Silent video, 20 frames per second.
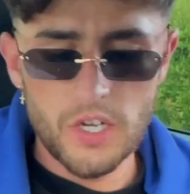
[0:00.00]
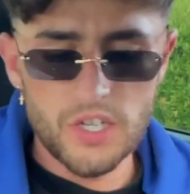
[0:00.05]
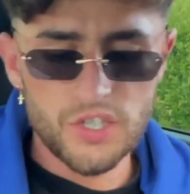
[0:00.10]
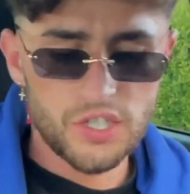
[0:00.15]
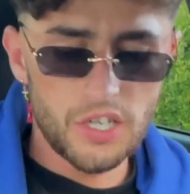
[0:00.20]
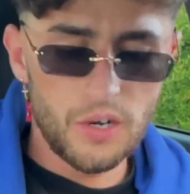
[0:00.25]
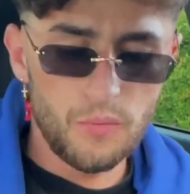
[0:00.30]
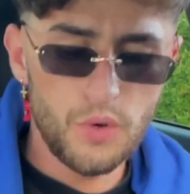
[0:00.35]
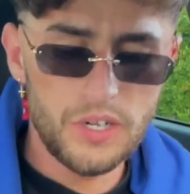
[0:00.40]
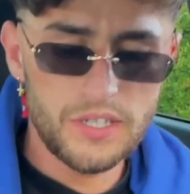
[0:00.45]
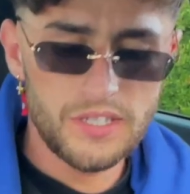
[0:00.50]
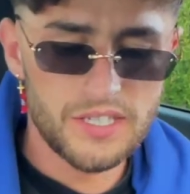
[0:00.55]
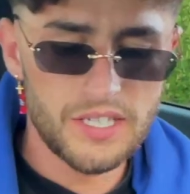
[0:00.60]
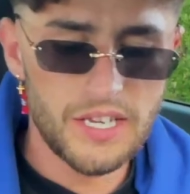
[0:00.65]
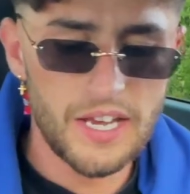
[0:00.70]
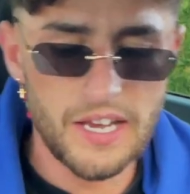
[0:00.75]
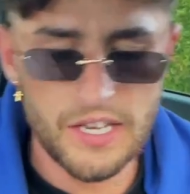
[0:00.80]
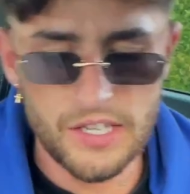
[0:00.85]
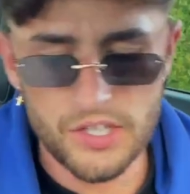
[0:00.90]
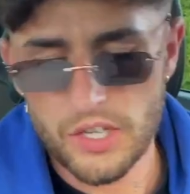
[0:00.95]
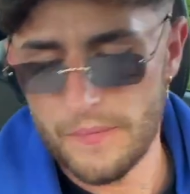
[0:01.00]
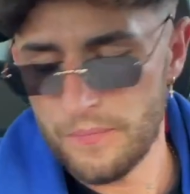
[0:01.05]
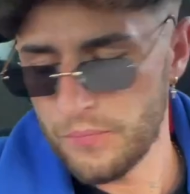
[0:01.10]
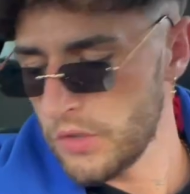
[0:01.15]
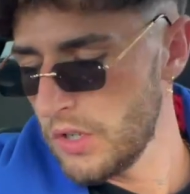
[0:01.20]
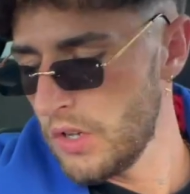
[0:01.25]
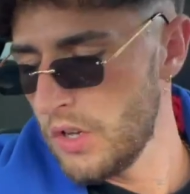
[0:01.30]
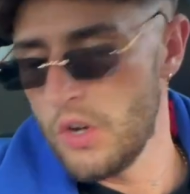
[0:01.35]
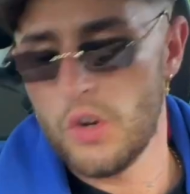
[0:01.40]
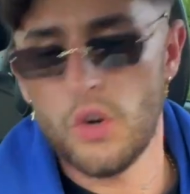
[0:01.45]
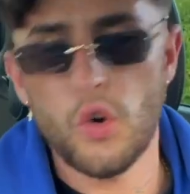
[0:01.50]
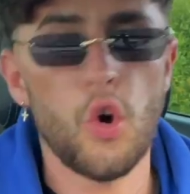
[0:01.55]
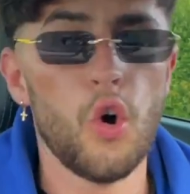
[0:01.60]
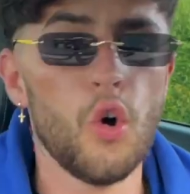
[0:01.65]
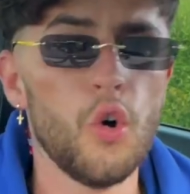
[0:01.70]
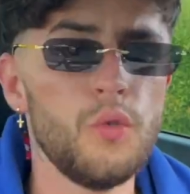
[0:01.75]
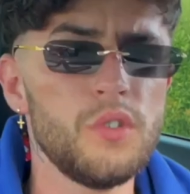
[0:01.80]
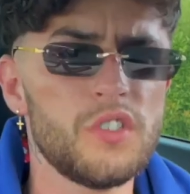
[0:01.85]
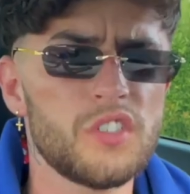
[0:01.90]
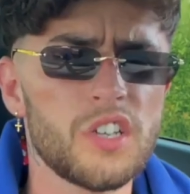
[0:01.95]
Someone says,
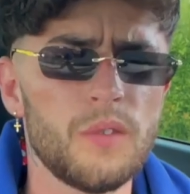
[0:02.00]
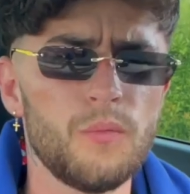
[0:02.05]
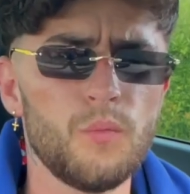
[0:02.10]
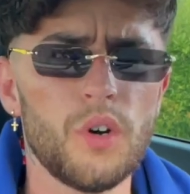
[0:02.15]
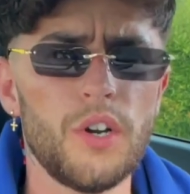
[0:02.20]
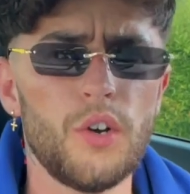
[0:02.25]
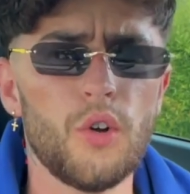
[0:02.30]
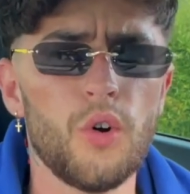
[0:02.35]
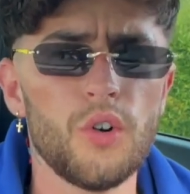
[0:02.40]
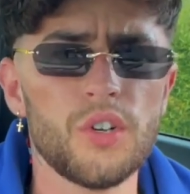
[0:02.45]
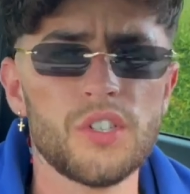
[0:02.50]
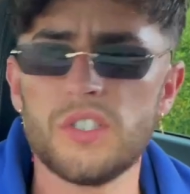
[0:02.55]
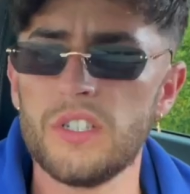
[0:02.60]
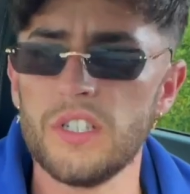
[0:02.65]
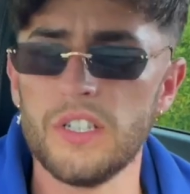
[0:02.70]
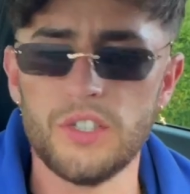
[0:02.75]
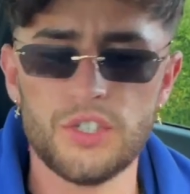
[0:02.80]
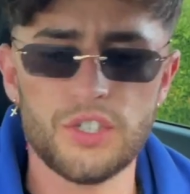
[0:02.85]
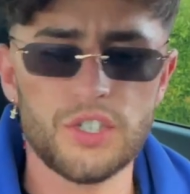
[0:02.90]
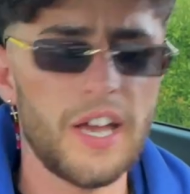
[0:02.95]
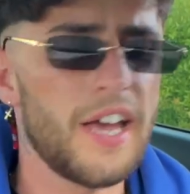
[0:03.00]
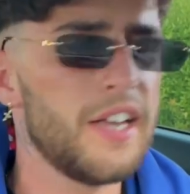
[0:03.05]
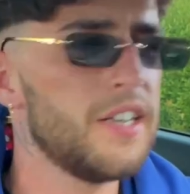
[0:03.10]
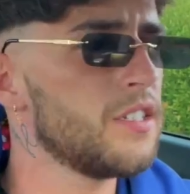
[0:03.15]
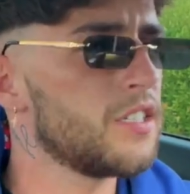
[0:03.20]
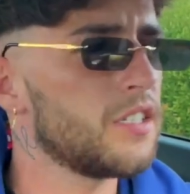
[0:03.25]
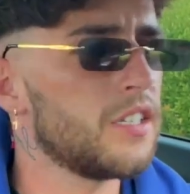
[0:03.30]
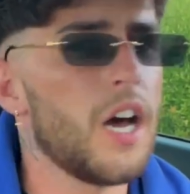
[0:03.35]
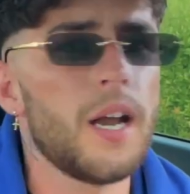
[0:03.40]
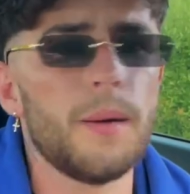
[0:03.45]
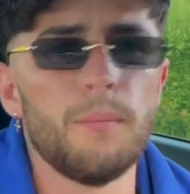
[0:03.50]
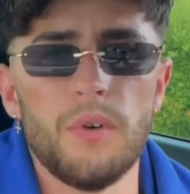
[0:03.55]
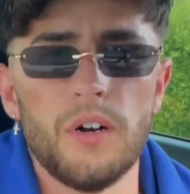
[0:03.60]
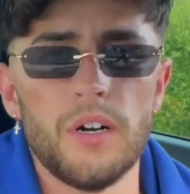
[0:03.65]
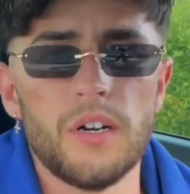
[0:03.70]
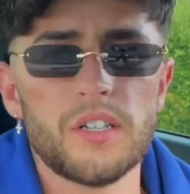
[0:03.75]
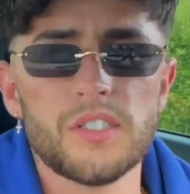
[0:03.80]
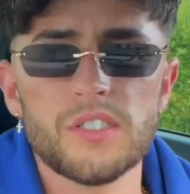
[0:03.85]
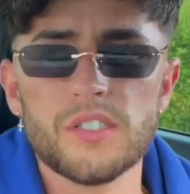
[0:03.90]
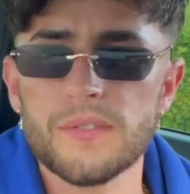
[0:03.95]
hold someone hostage in
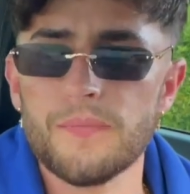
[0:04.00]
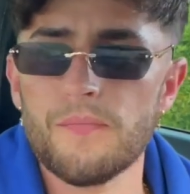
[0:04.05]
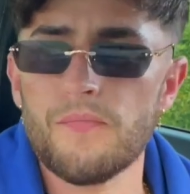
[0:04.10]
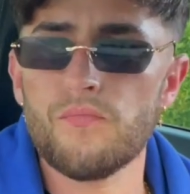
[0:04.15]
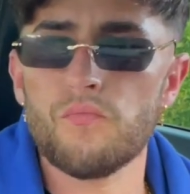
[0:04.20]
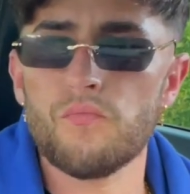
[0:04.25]
Starbucks.